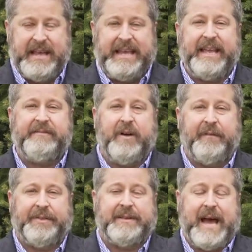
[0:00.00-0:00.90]
Get
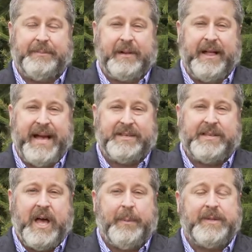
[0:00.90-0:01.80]
involved with Adopt a Class
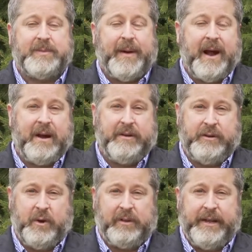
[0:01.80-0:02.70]
to help inspire
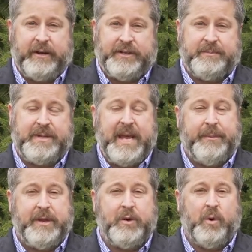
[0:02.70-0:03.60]
your leadership
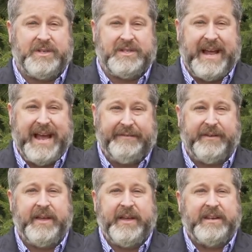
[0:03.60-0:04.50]
team and your
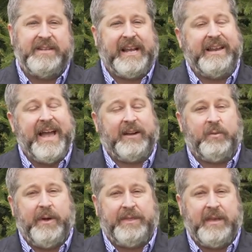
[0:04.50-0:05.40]
staff to
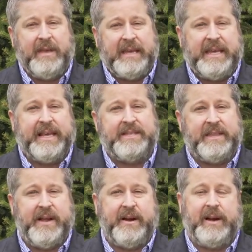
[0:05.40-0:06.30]
connect with kids
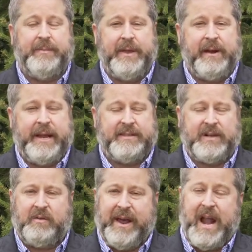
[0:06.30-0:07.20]
in their community. It's
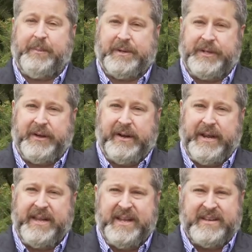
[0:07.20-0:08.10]
a great
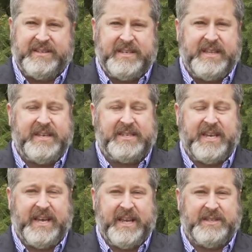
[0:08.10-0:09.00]
opportunity to see these
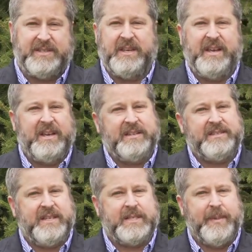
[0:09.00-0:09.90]
kids, to
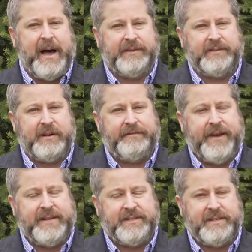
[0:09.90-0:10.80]
see the smiles on their
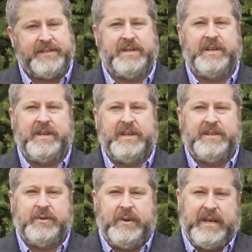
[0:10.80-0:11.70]
faces,
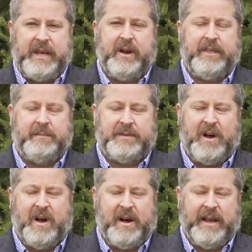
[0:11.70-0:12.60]
to hear them
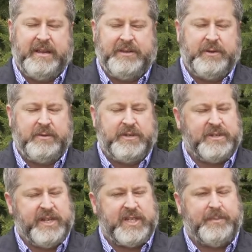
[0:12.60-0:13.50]
talk and to
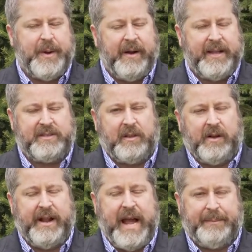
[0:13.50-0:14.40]
just experience the
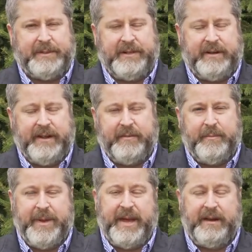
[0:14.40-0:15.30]
learning opportunity
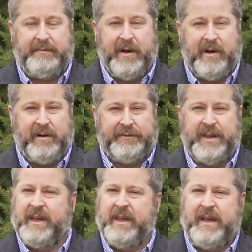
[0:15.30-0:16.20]
of being involved,
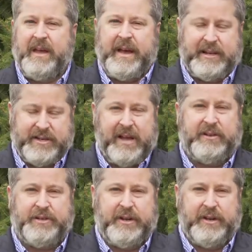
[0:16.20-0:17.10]
I
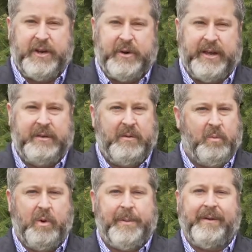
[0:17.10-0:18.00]
challenge you to do it.
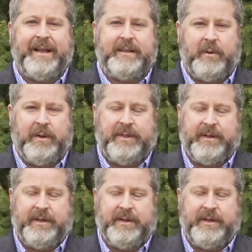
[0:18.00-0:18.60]
We'll be right there with